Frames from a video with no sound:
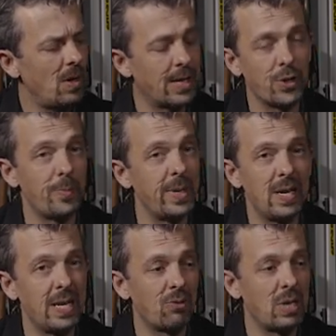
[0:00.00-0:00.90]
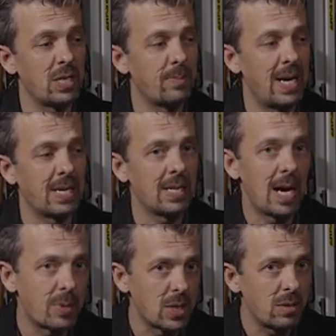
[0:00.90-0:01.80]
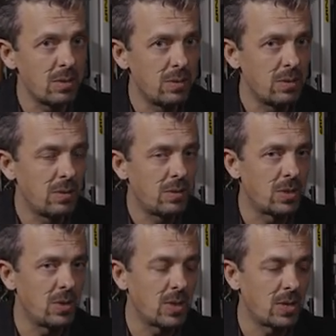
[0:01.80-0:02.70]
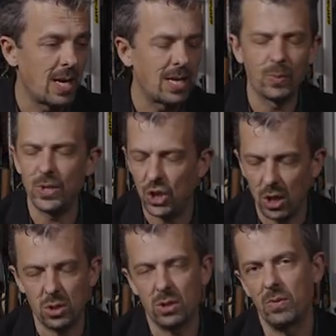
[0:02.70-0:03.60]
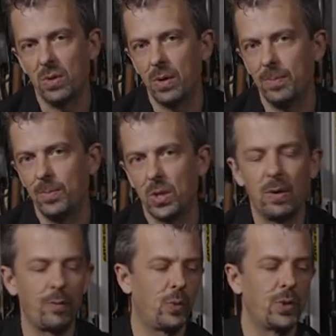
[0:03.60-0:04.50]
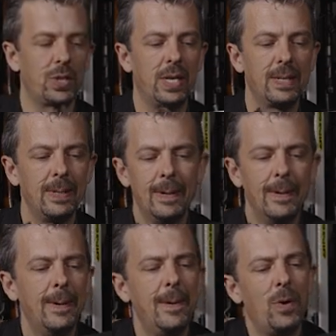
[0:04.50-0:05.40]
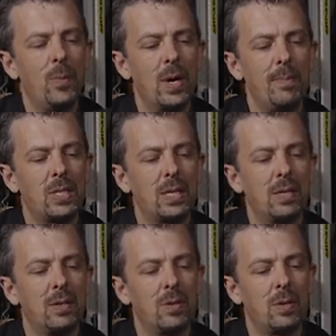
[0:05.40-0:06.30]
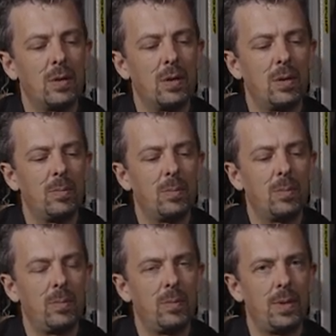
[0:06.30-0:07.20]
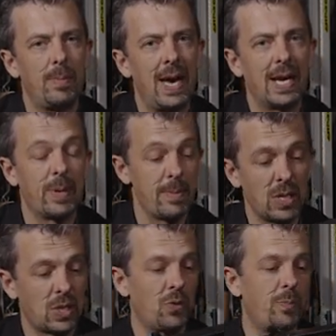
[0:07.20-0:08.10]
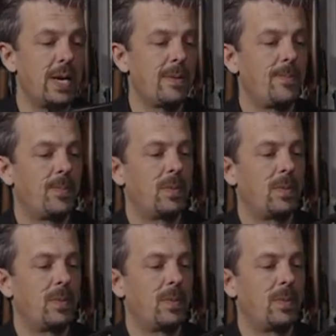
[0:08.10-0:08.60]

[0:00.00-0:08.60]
It could have been a heel release mag adapted to this cap. We just don't know. So unfortunately, we are missing the mag, but it must have been